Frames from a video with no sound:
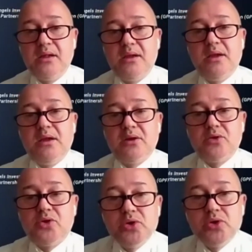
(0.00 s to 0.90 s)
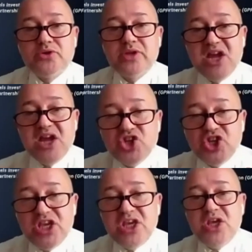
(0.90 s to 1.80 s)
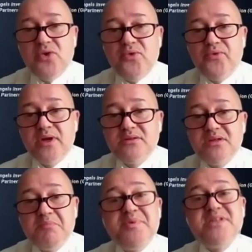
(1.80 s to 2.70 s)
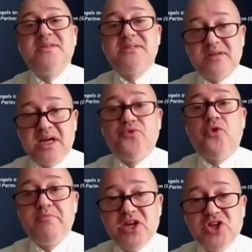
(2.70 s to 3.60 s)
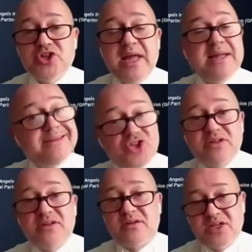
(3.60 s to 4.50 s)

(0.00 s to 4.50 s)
could achieve the business transformation and digital transformation.